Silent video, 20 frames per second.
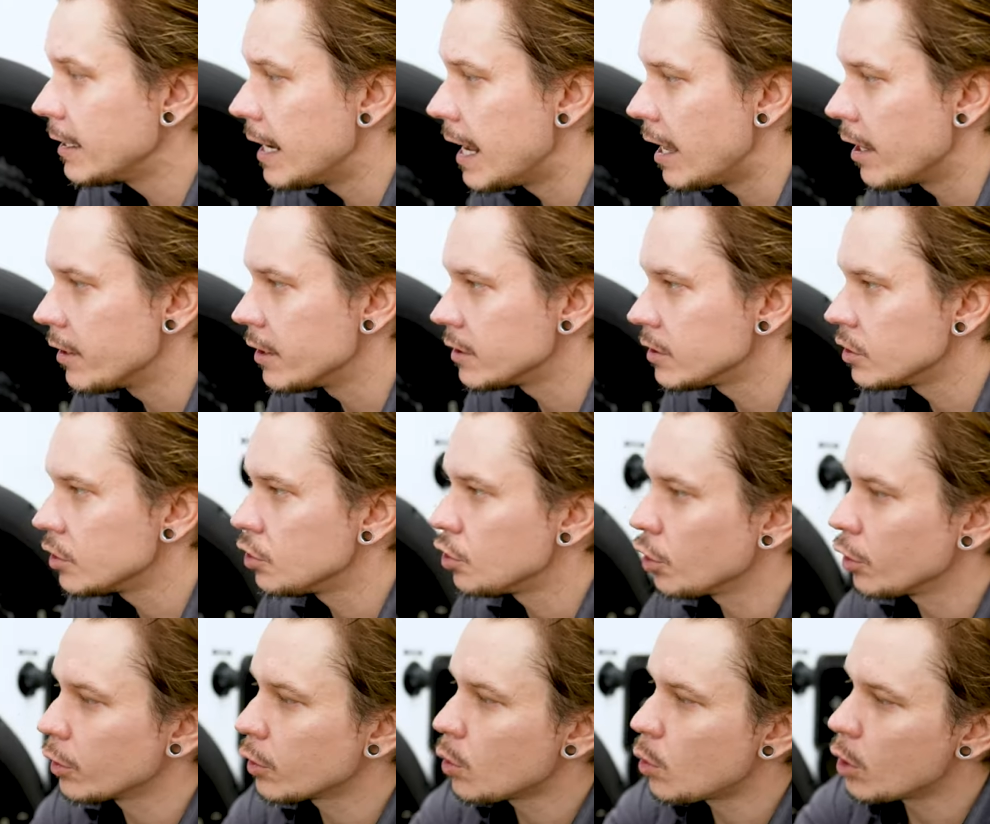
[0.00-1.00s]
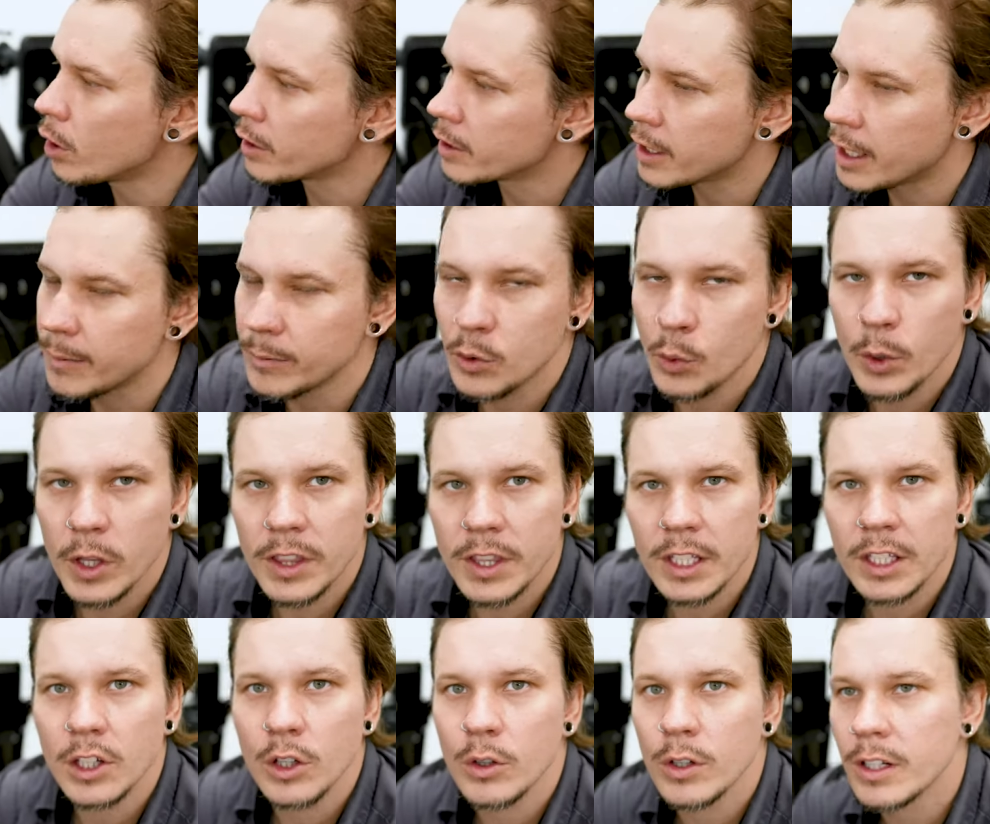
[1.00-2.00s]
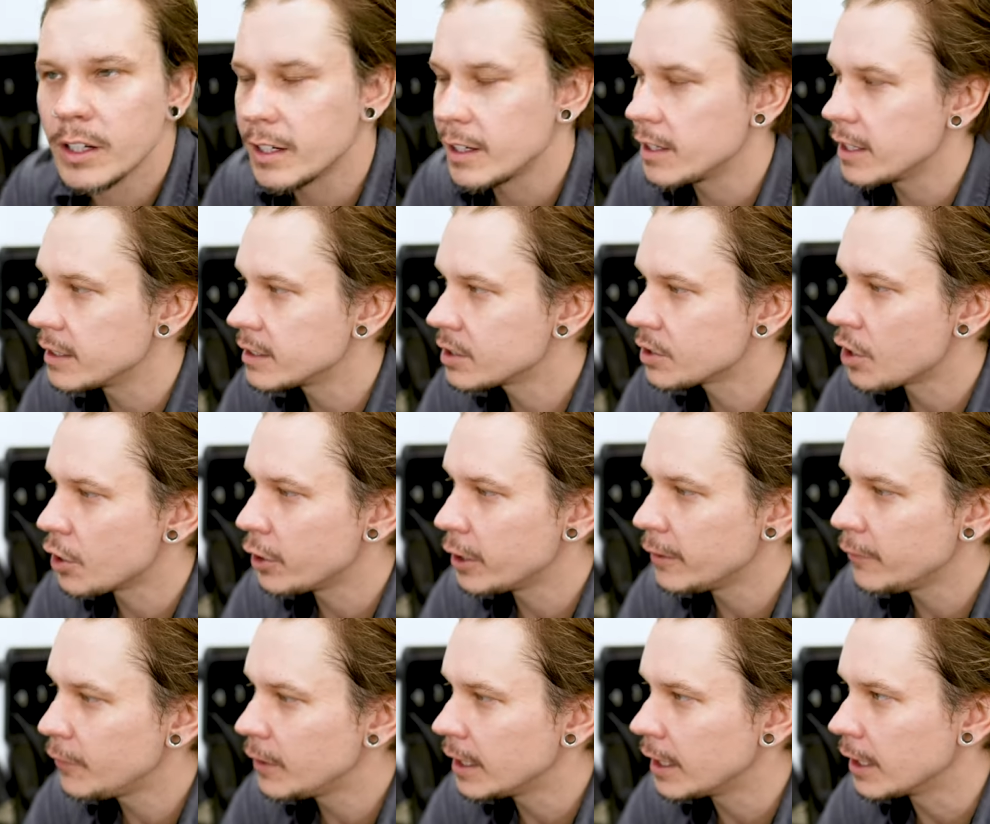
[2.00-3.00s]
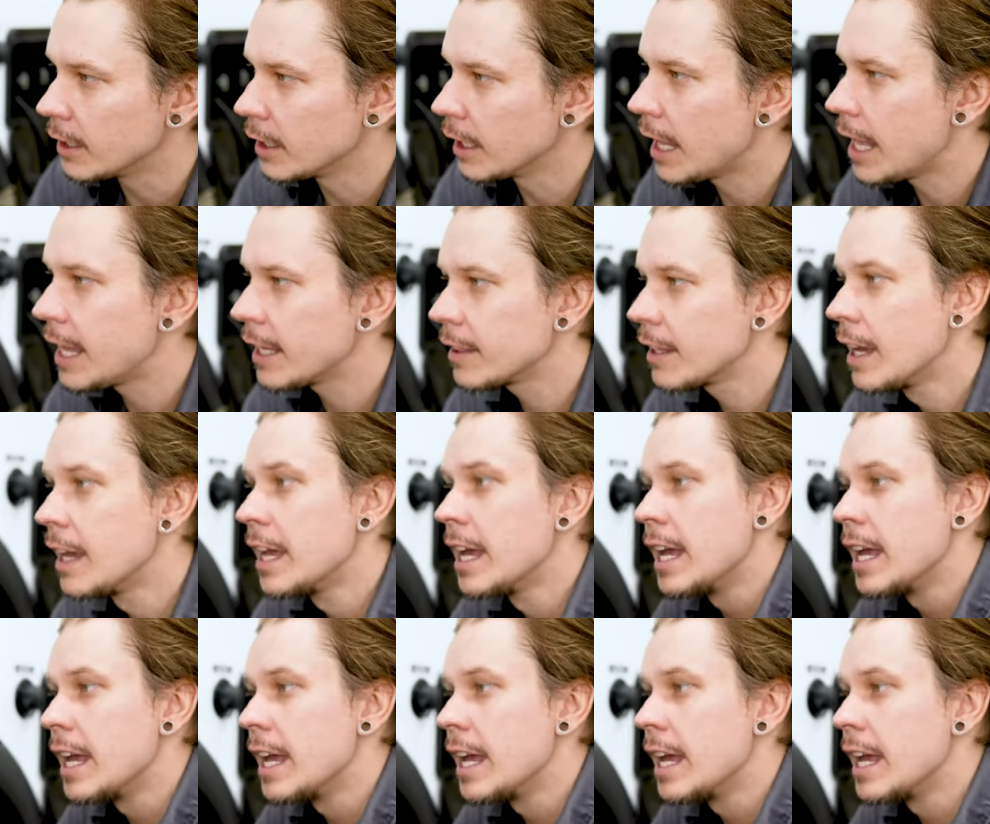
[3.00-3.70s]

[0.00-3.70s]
Now this is your cord, comes with the unit. It is 30 feet in length.